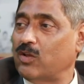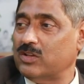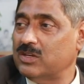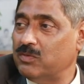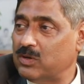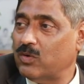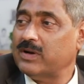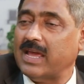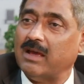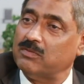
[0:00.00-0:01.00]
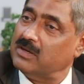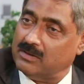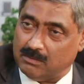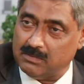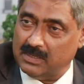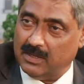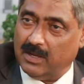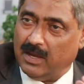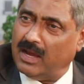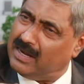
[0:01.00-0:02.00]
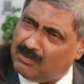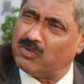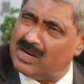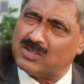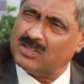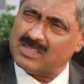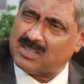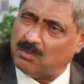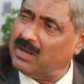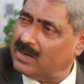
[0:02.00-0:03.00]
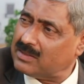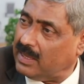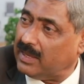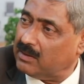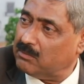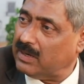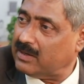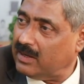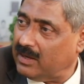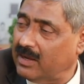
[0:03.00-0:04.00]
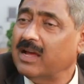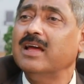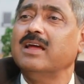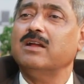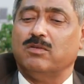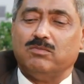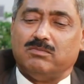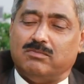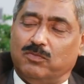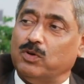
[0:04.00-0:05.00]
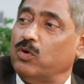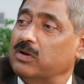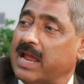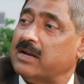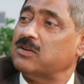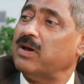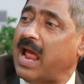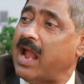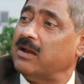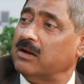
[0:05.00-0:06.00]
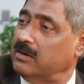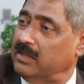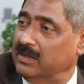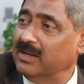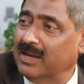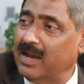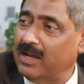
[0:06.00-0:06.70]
technology. We don't have it works on the similar thing, but we don't get our hand dirty.